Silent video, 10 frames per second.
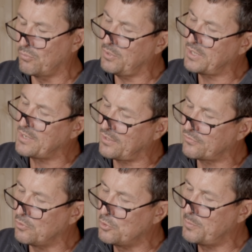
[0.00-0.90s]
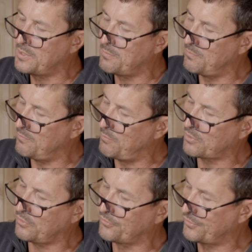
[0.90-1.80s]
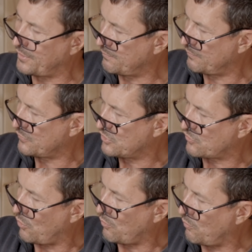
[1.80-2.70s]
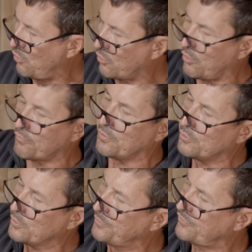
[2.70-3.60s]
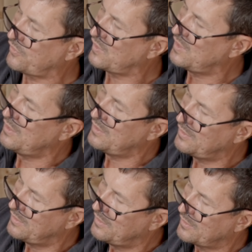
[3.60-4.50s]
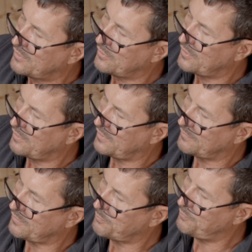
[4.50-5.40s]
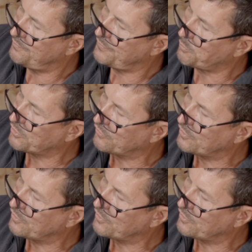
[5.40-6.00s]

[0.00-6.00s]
really nice aluminum buckles that just hook over the loops. You know, they're, they're pretty